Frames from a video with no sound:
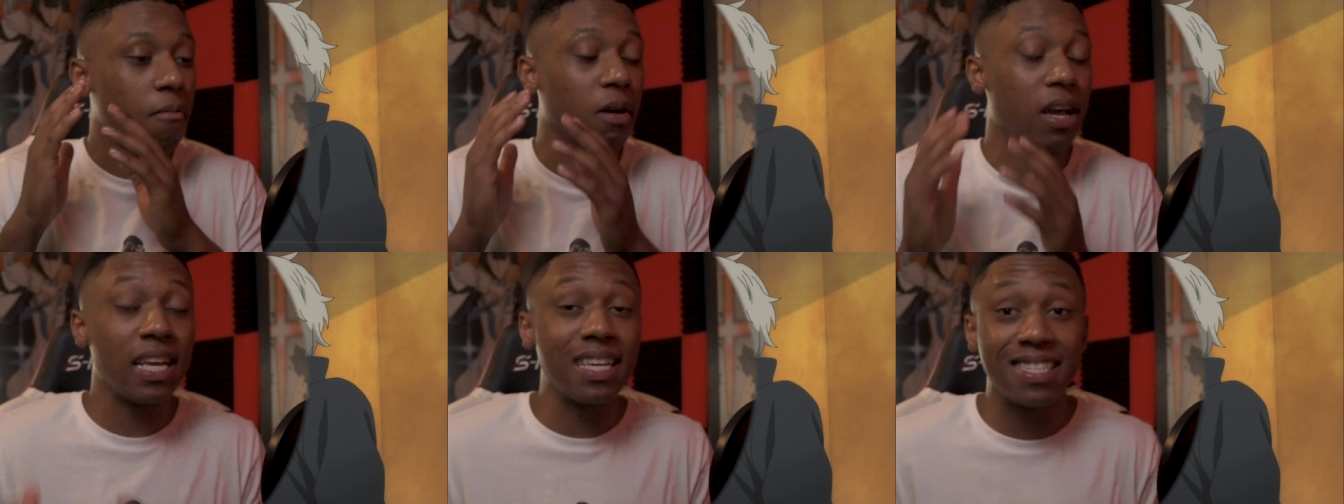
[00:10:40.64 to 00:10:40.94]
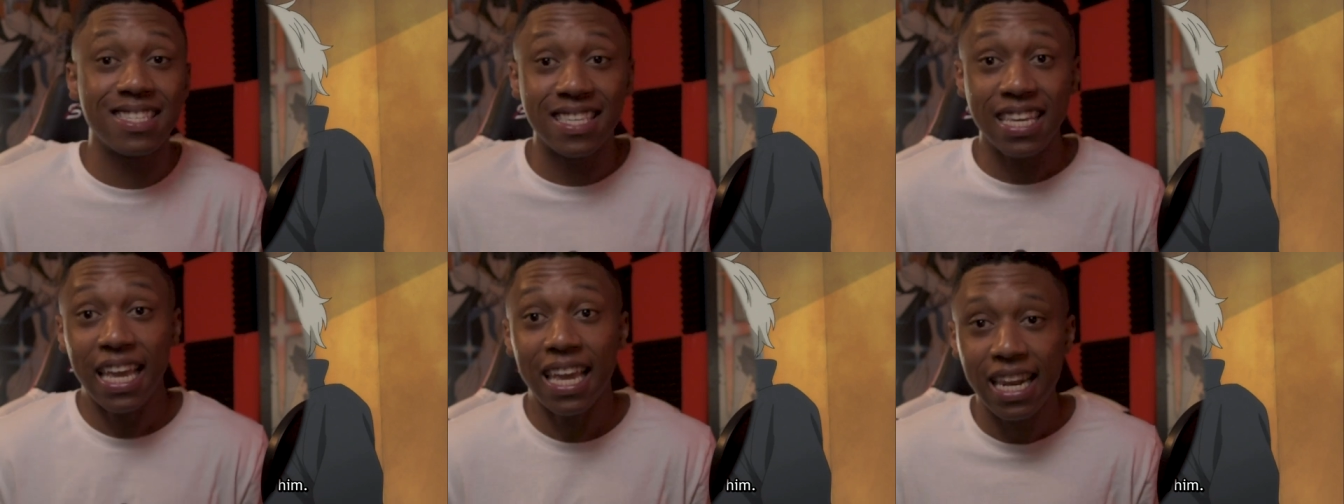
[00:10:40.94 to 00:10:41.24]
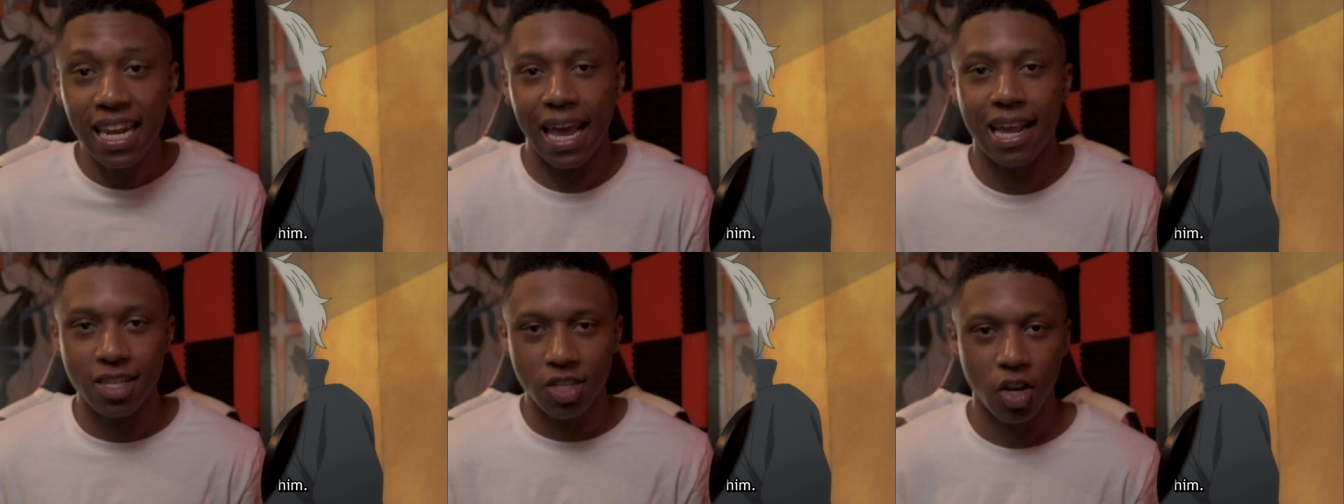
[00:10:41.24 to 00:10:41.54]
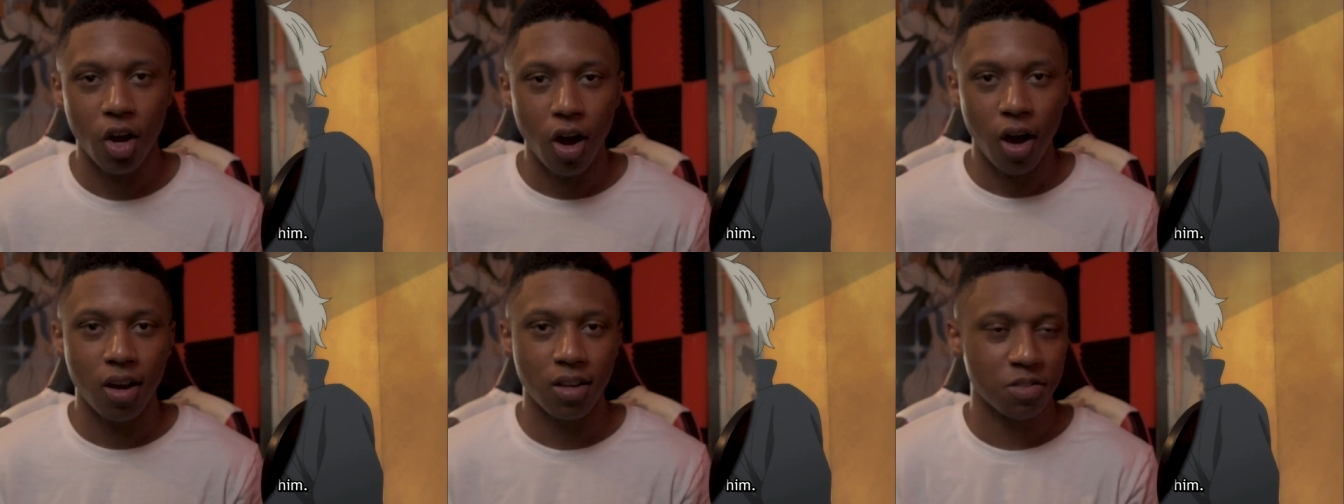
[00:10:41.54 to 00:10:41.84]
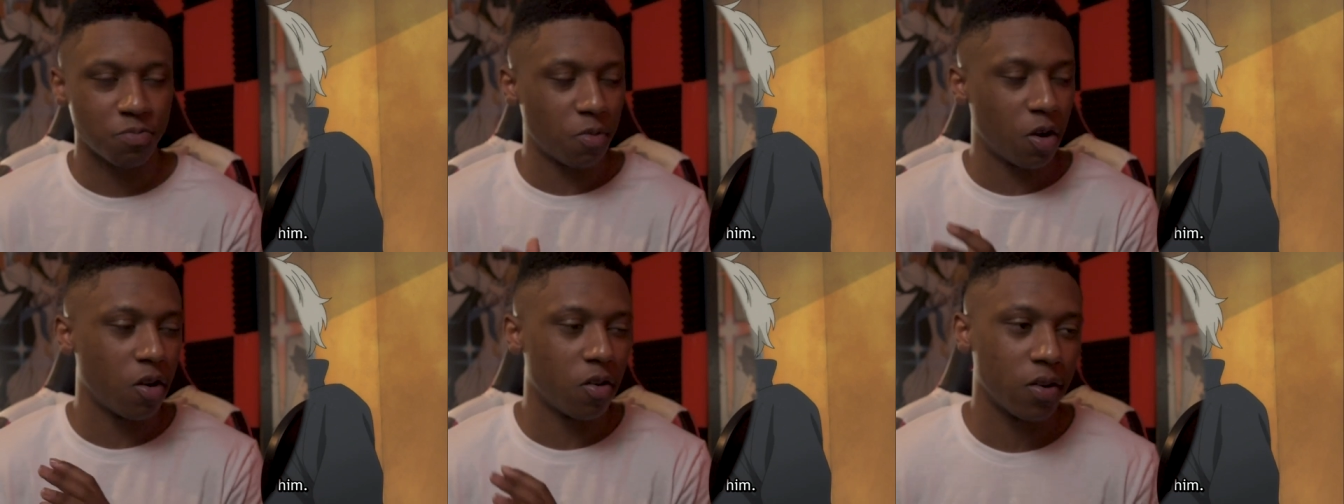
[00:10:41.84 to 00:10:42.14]
But he seen that toss,
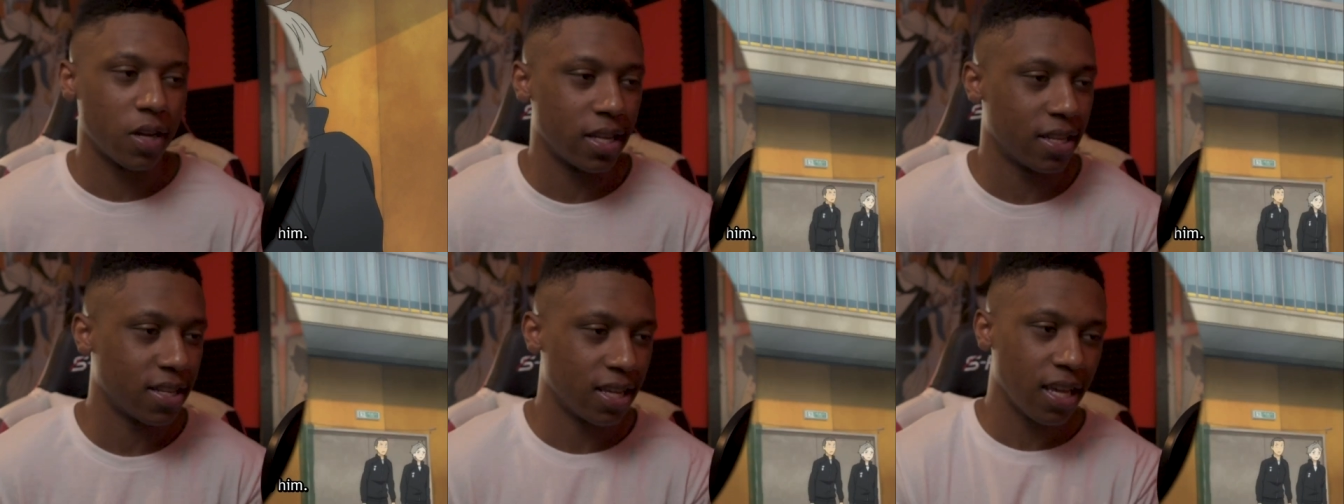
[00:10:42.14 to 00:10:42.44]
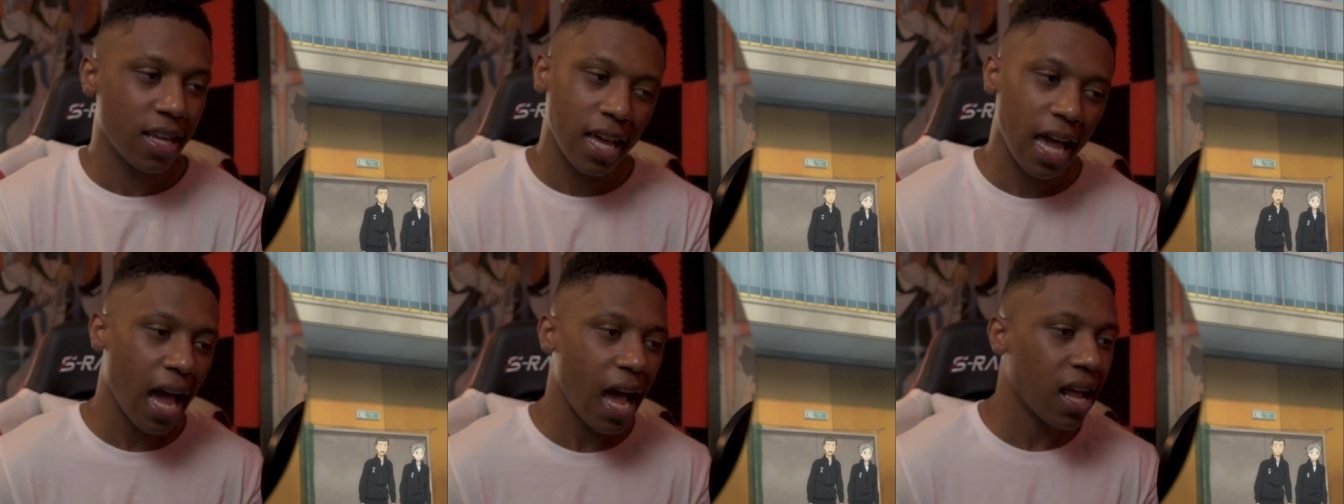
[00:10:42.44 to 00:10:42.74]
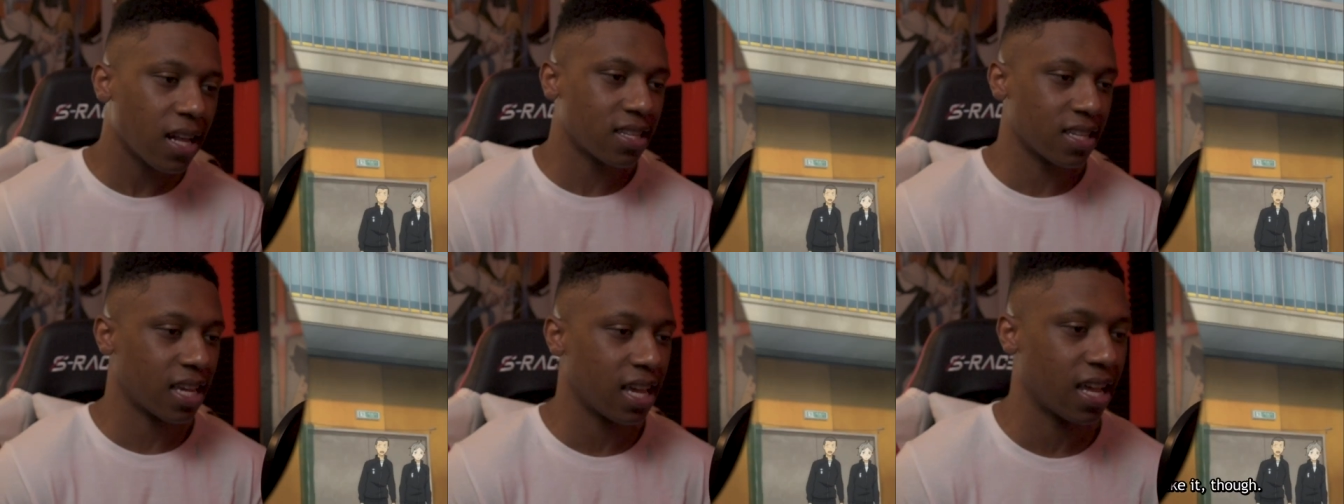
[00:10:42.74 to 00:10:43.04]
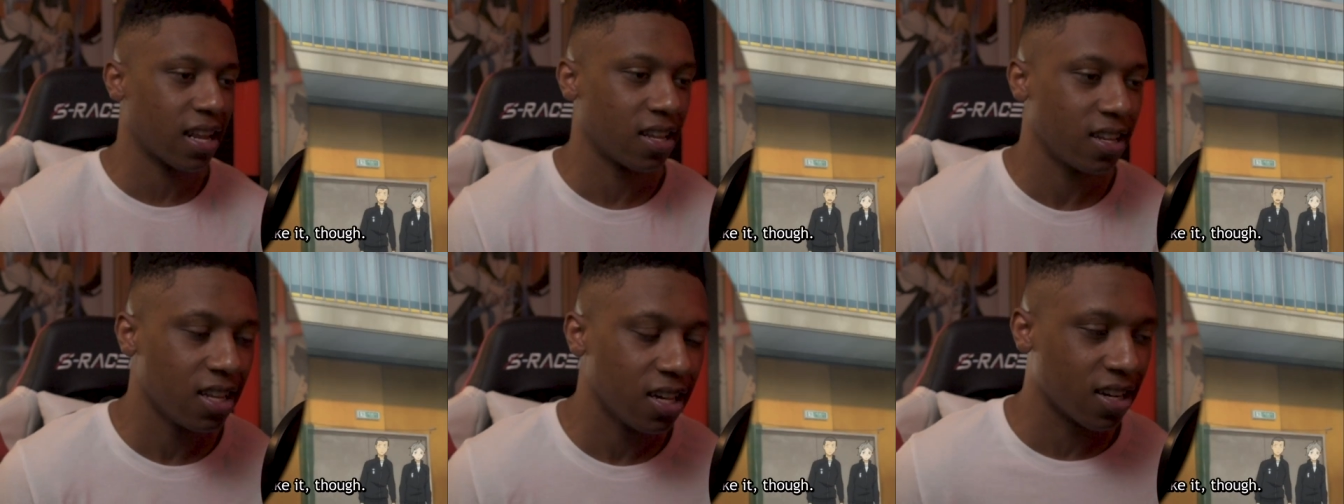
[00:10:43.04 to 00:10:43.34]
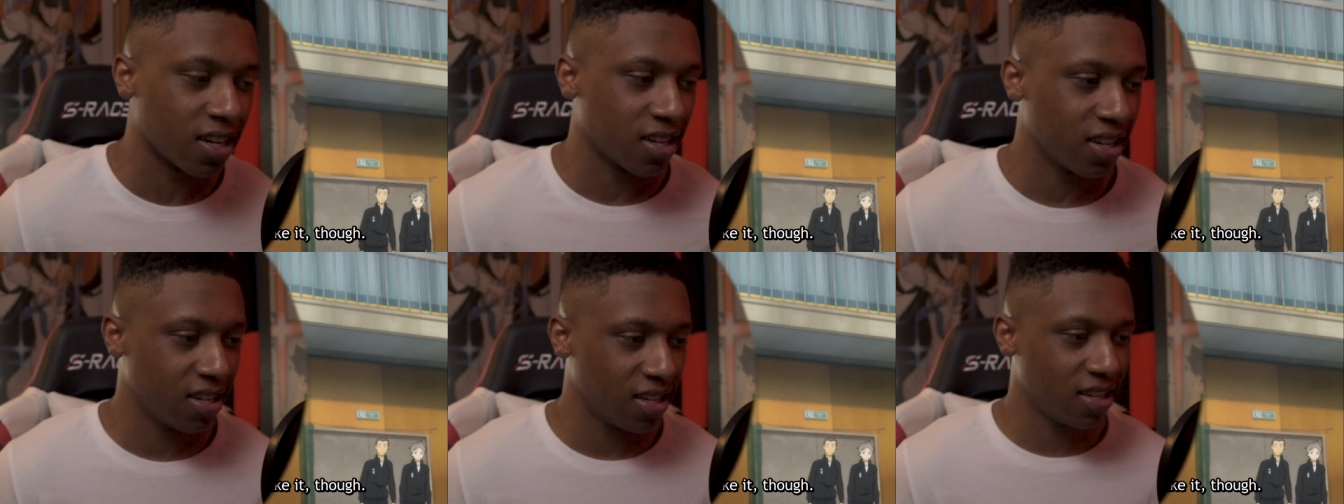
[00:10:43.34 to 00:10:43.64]
bro, and he had to get it.
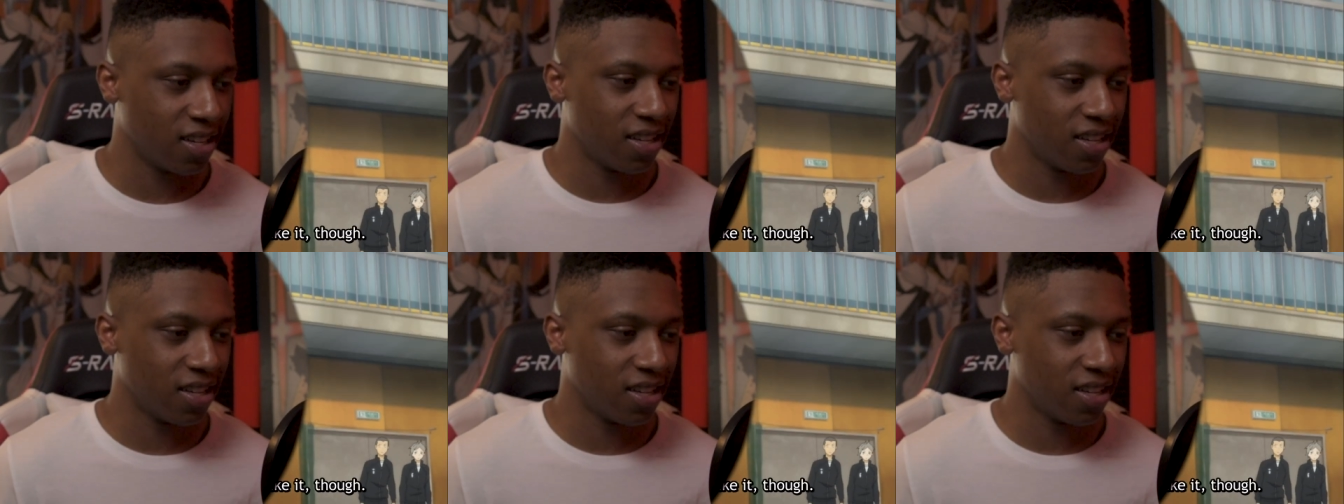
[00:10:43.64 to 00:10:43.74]
Look.